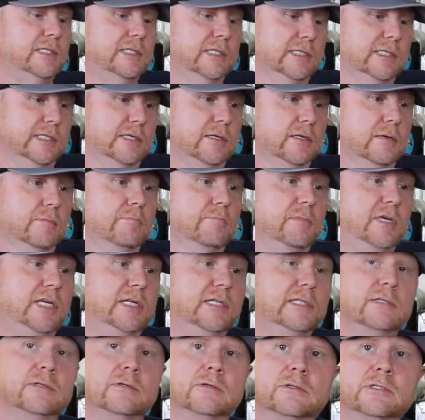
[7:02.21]
Is it the
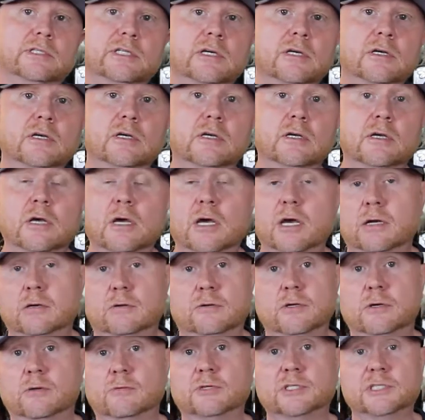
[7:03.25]
measles? I
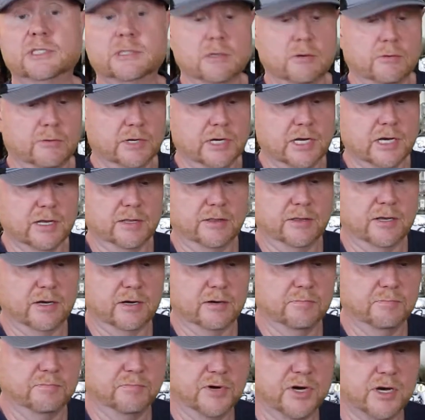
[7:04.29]
don't know what's going on there,
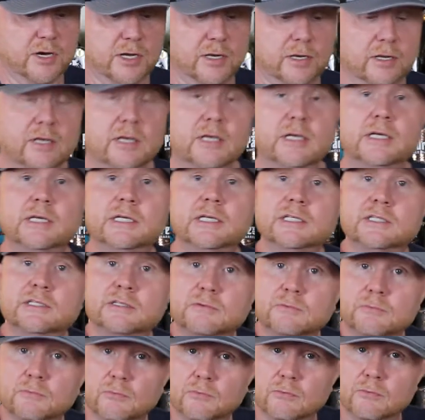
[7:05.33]
but
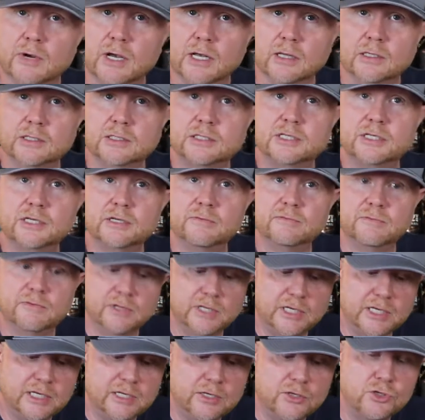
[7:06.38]

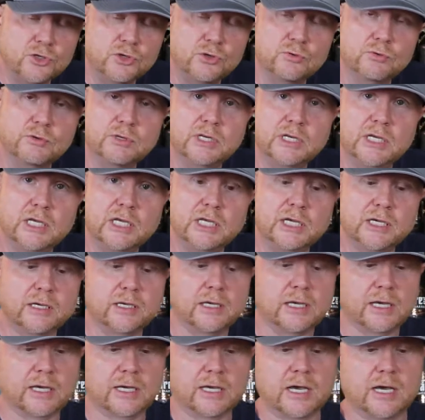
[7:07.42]
relatively unique
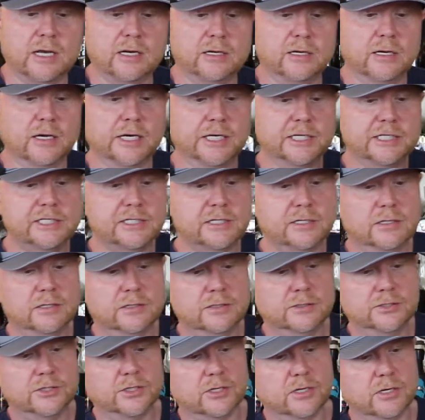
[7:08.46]
and kind of nice
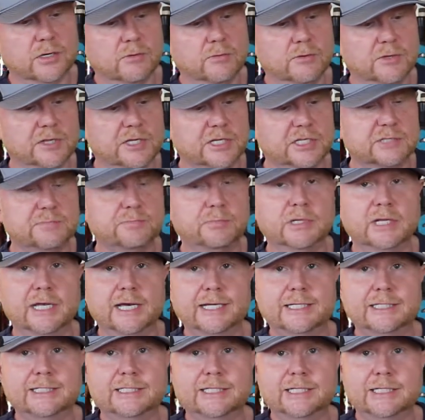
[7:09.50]
to go with this
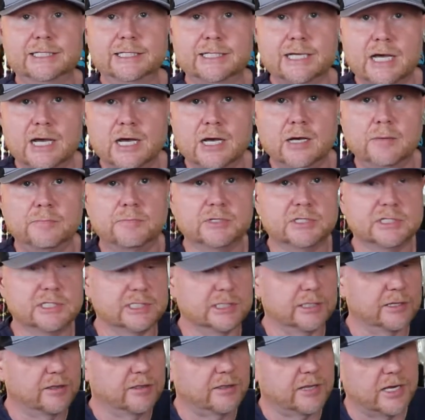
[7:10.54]
plastic top and
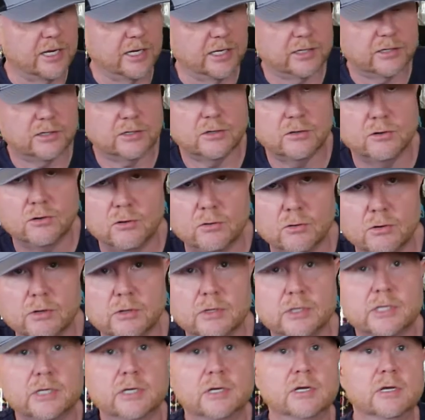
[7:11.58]
synthetic
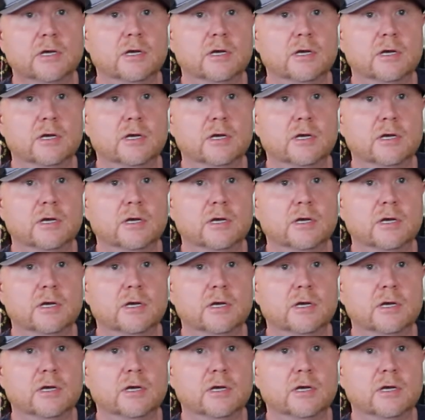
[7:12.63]
cork.